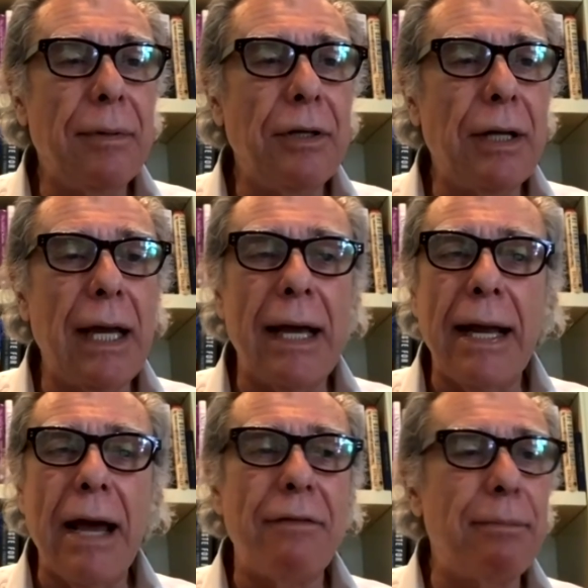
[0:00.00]
you
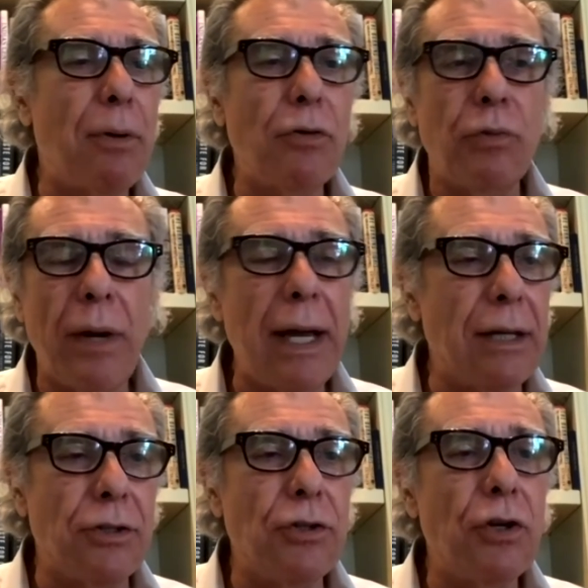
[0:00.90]
can't have it both
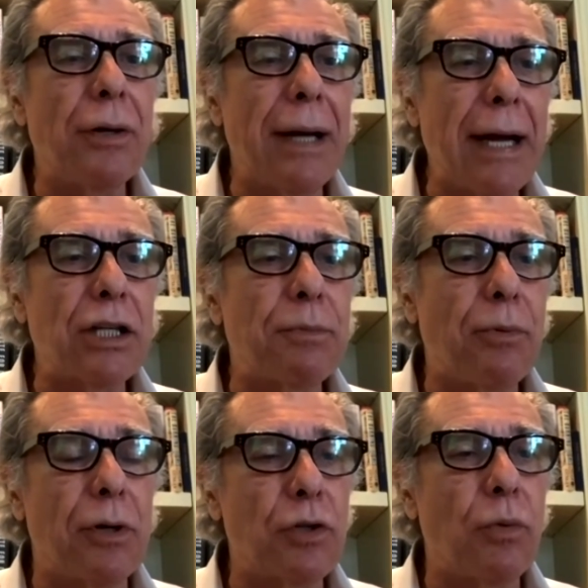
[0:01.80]
ways. Your
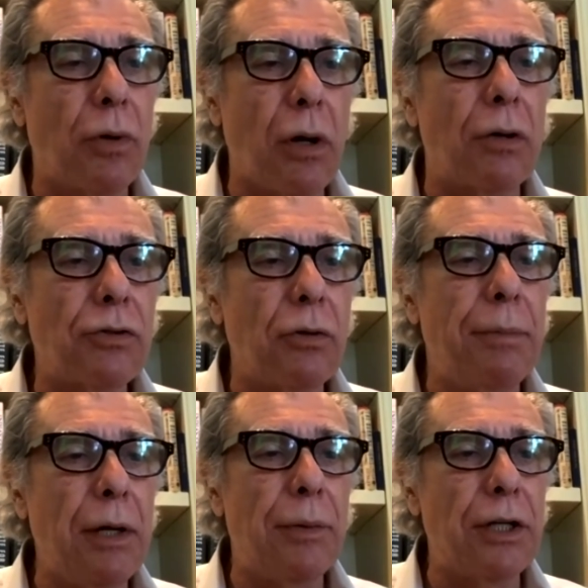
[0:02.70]
exports will also
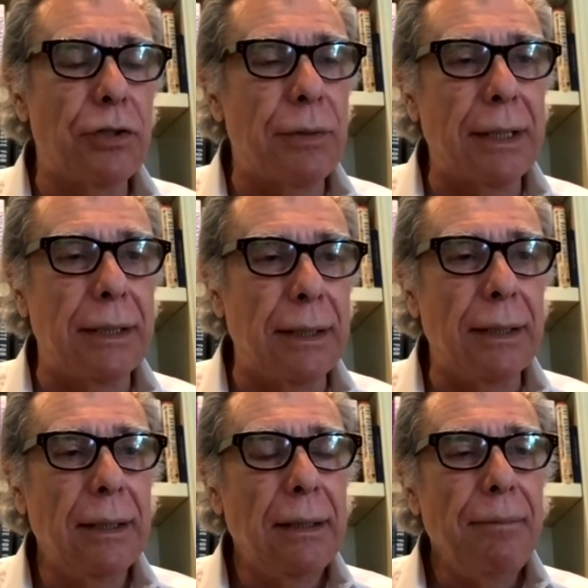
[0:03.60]
be restricted.
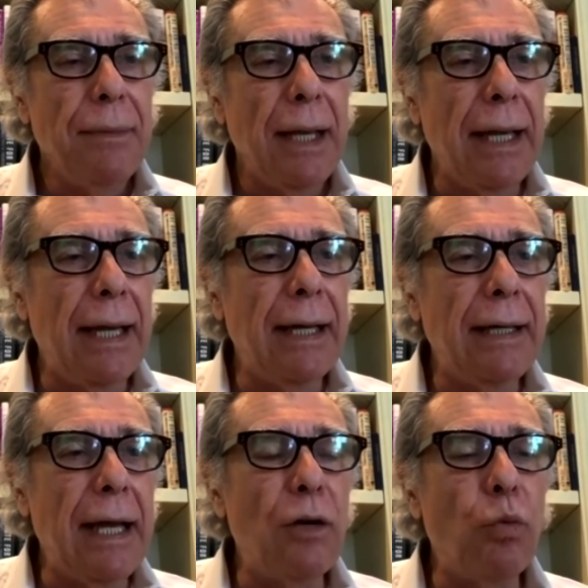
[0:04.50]

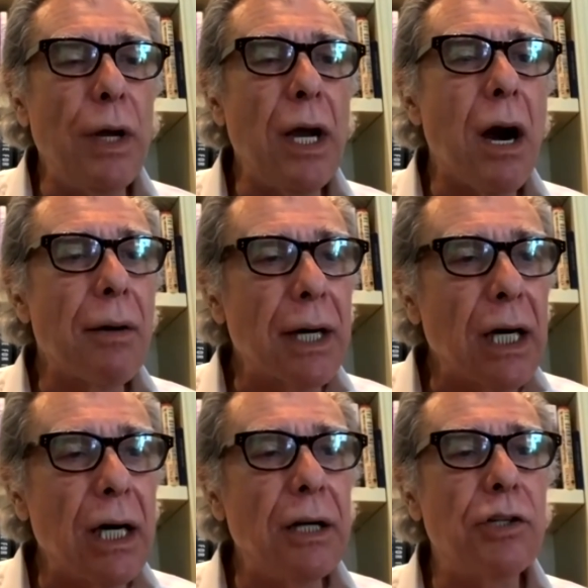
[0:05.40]
And we are a
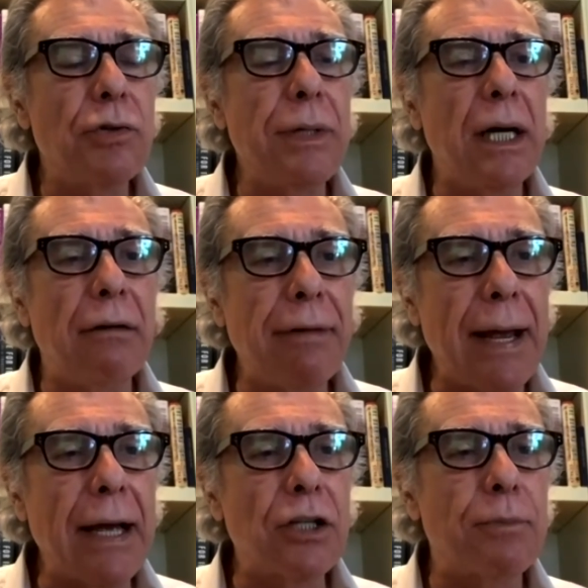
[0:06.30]
country of
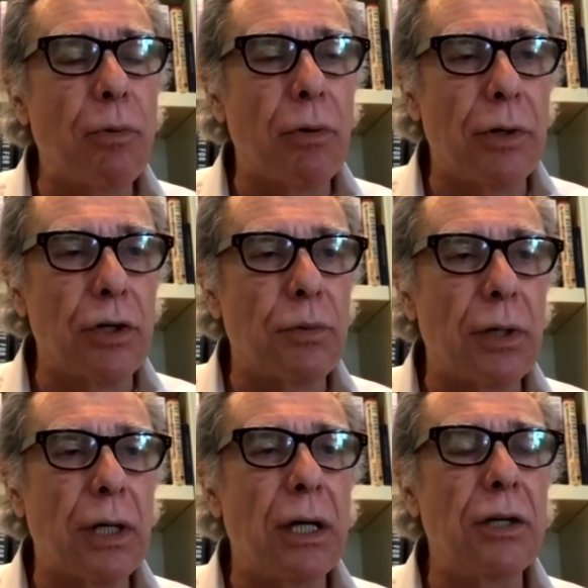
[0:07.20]
exporters.
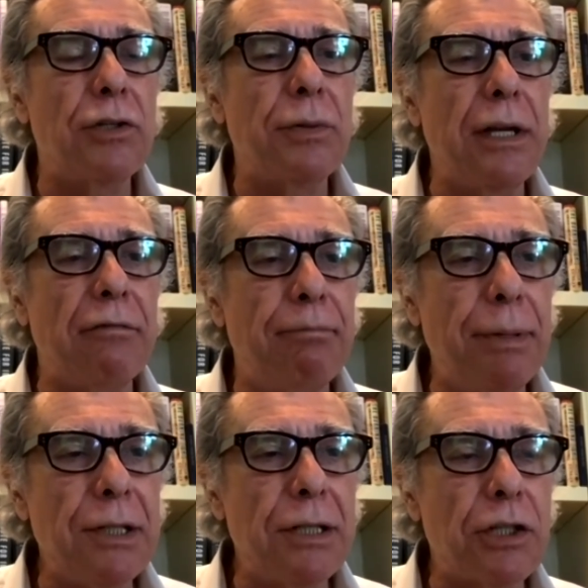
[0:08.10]
We're a country of
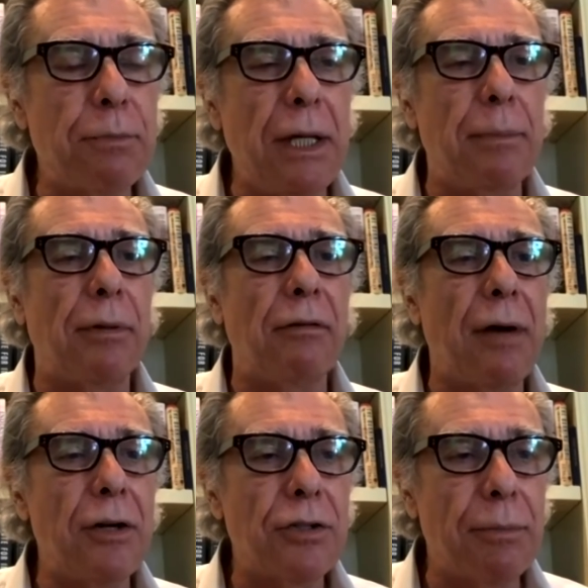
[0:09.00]
business people, of
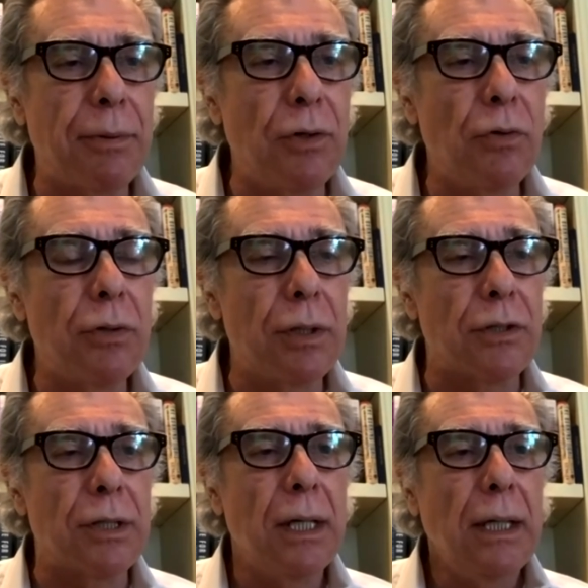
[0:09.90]

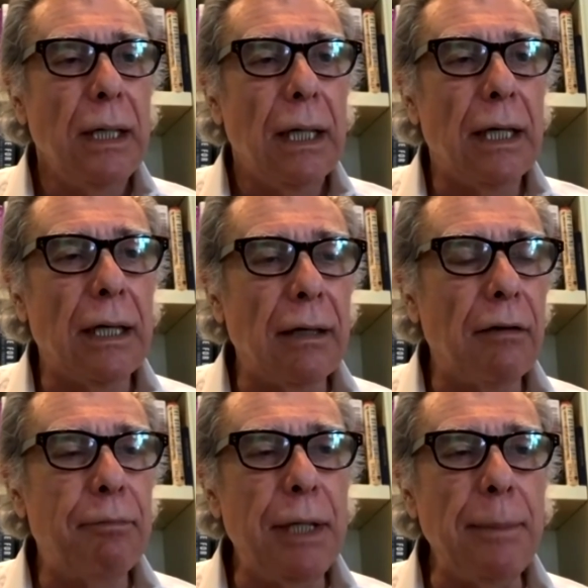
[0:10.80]
entrepreneurs,
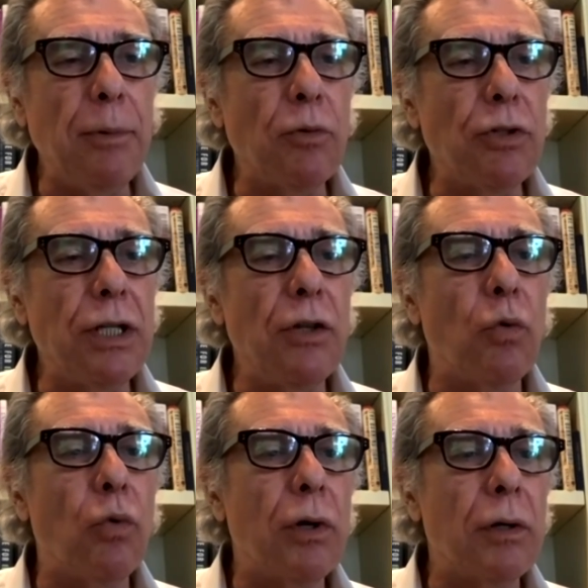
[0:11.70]
of people who see the
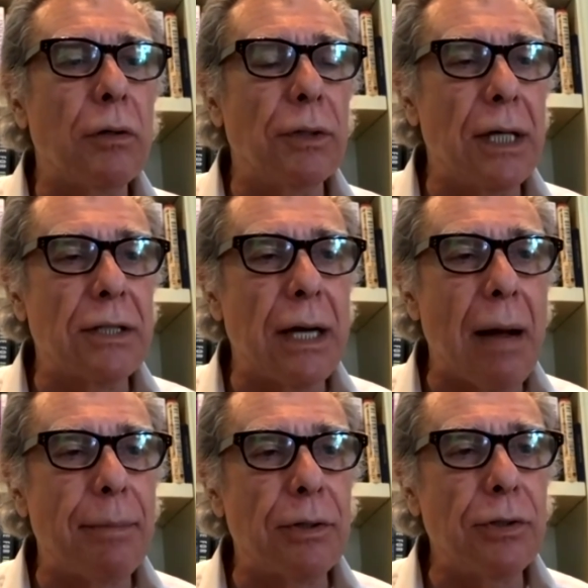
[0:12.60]
world as an
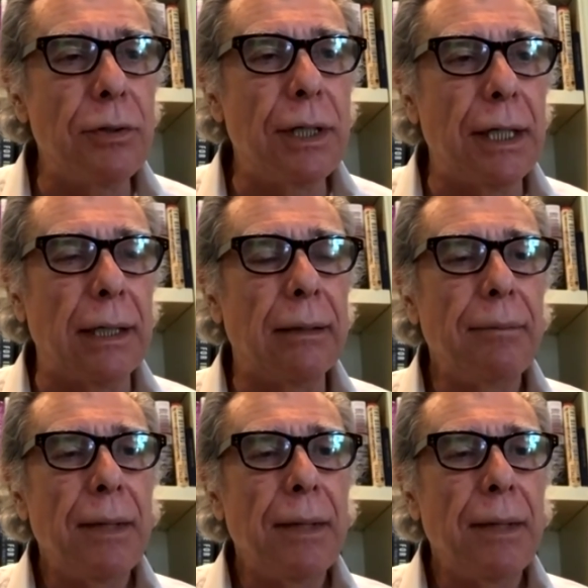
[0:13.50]
opportunity.